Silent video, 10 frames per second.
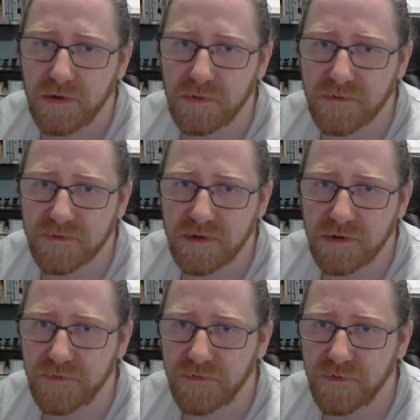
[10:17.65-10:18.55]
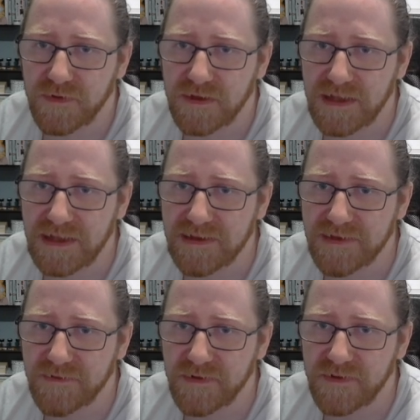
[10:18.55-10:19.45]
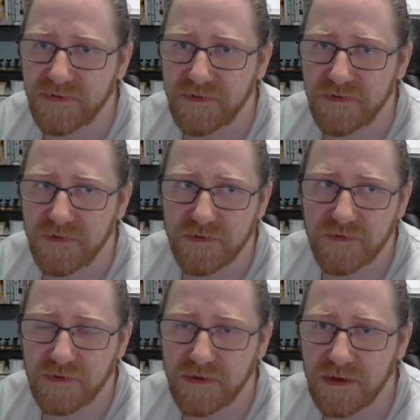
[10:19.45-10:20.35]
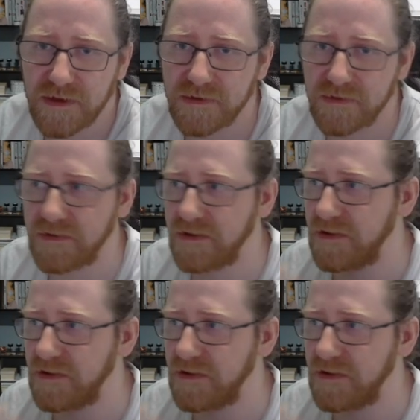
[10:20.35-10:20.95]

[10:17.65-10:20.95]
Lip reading: the electric synergies, and